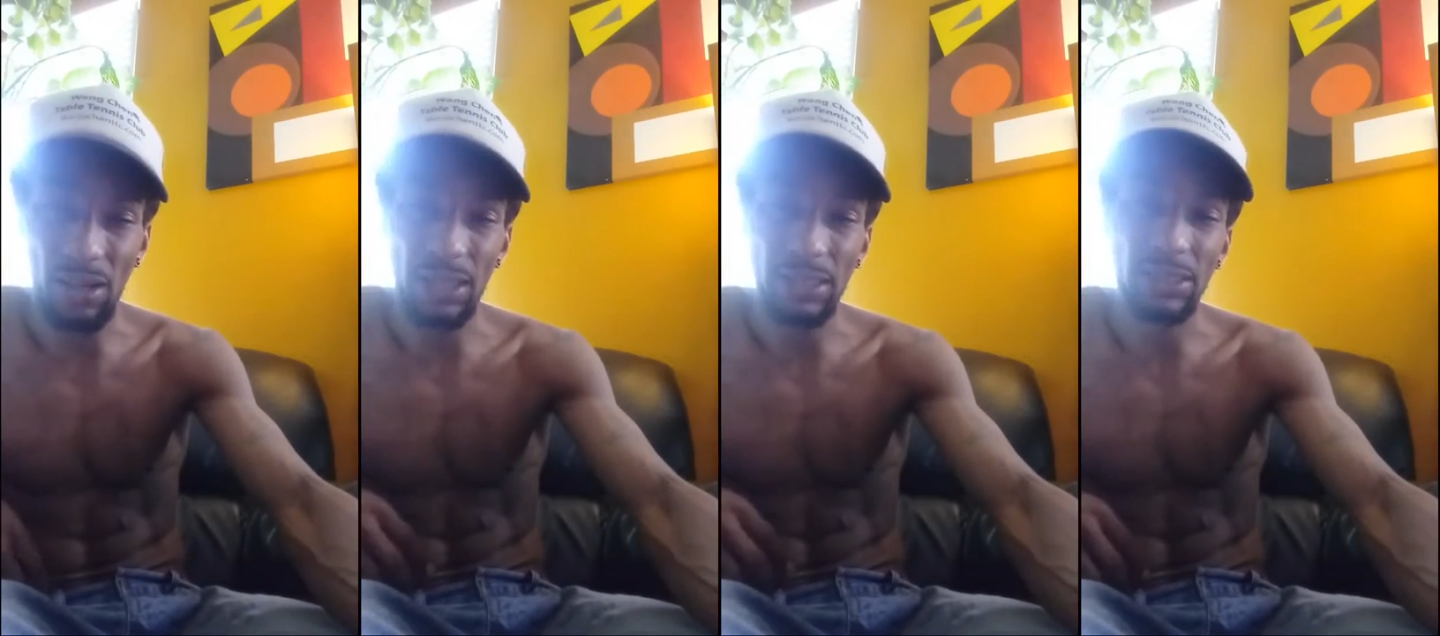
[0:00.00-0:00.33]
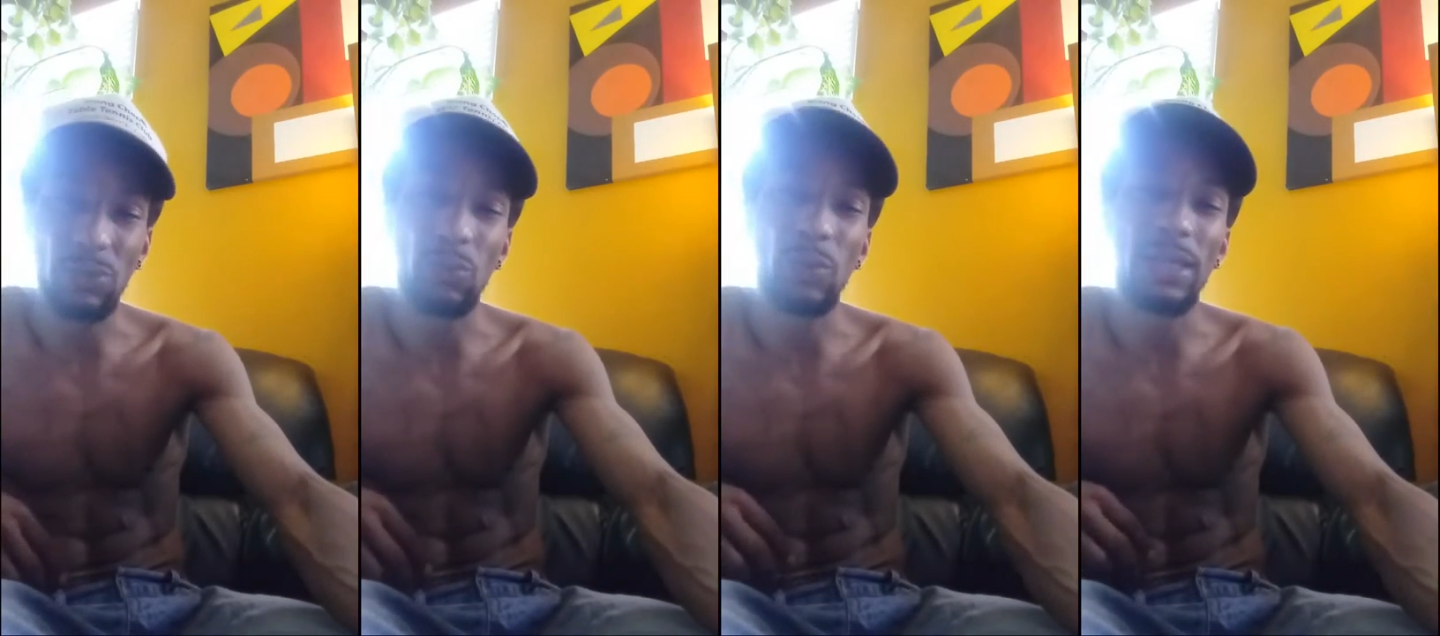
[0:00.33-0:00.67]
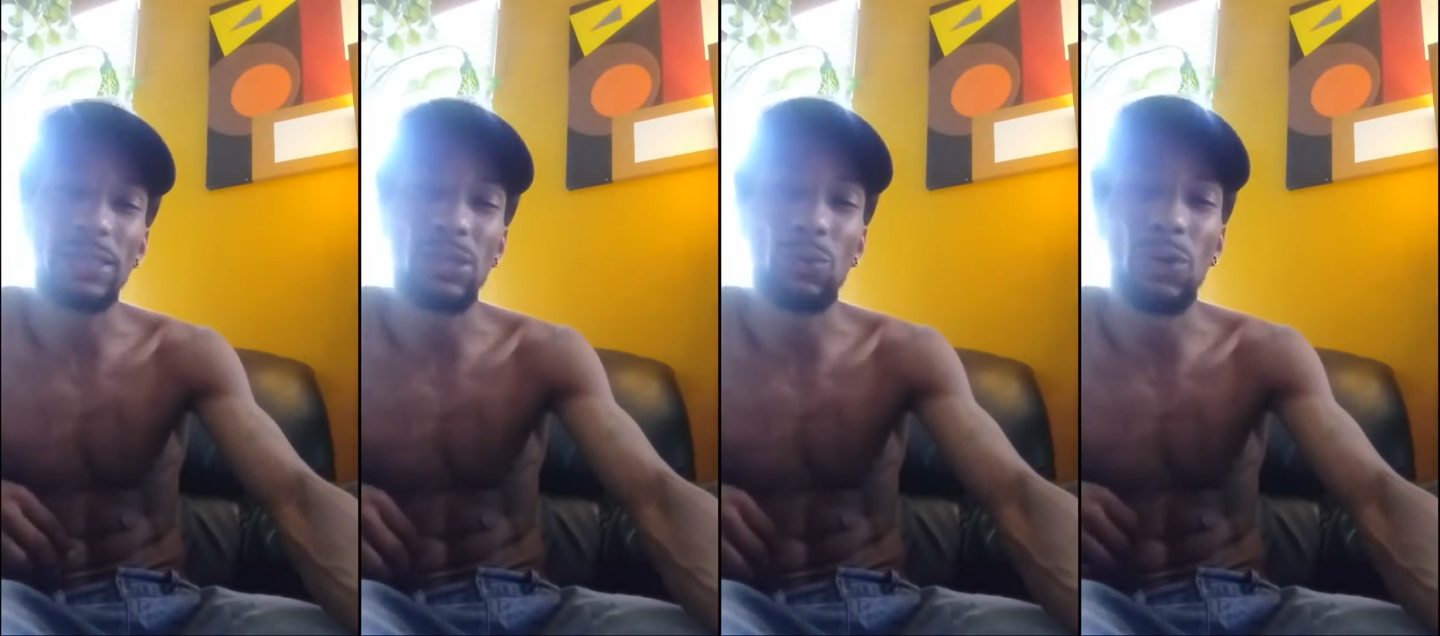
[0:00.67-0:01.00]
Is it
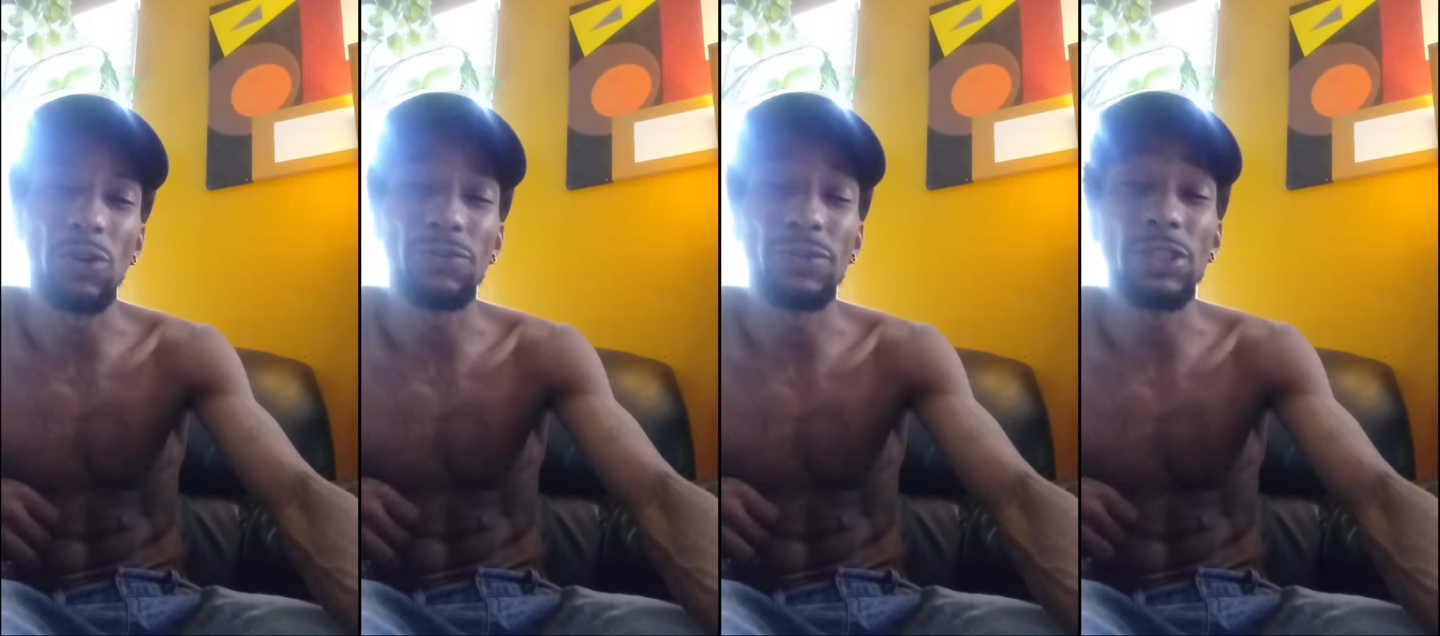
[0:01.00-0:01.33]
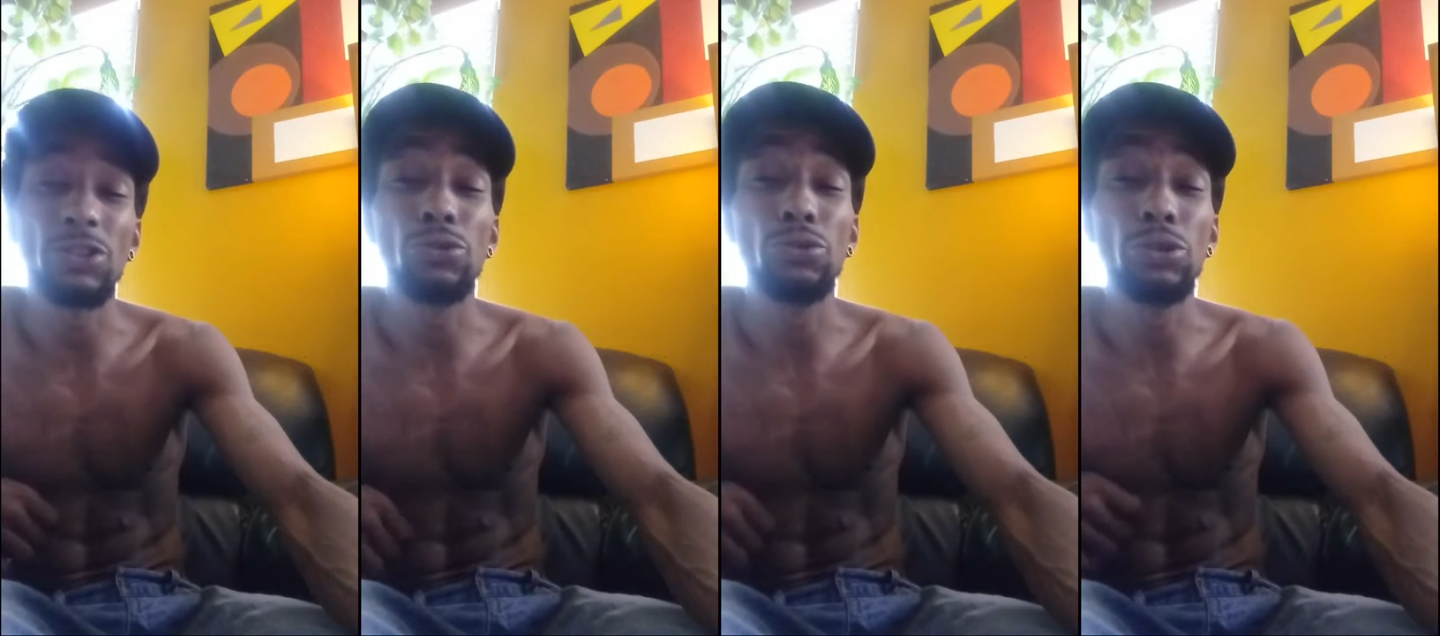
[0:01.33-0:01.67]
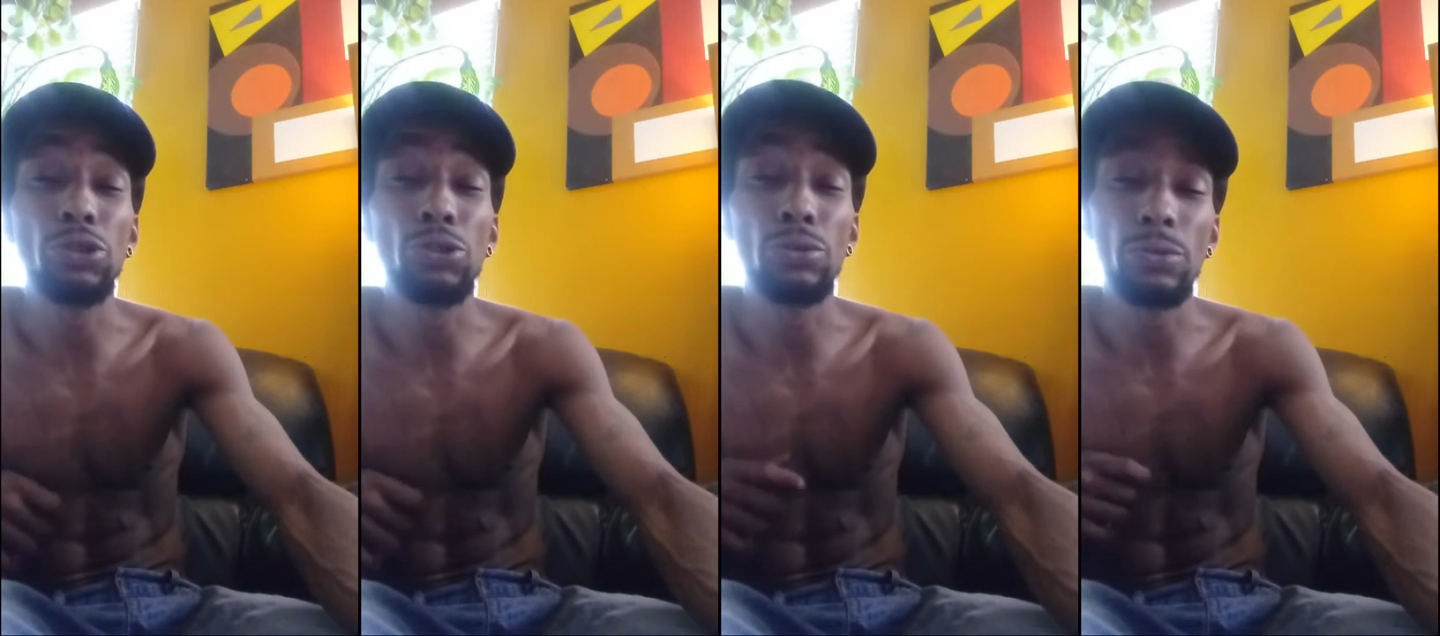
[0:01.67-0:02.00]
worth it to
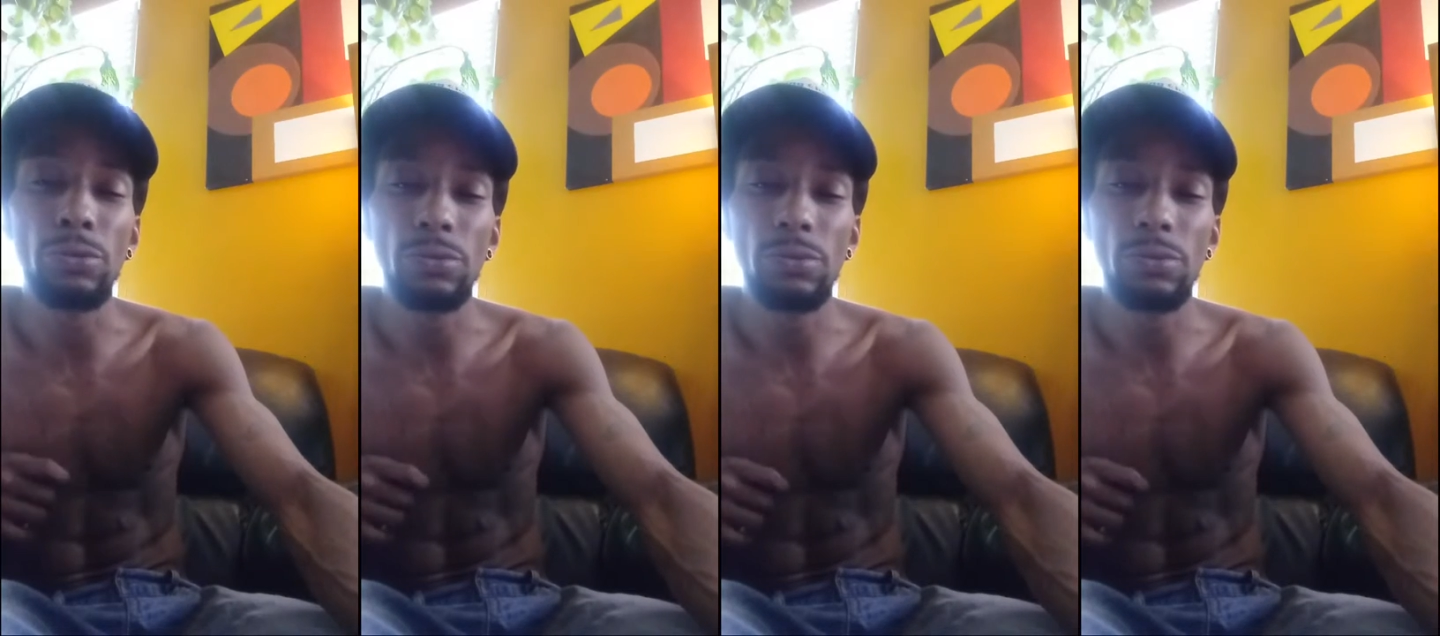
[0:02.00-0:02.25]
you?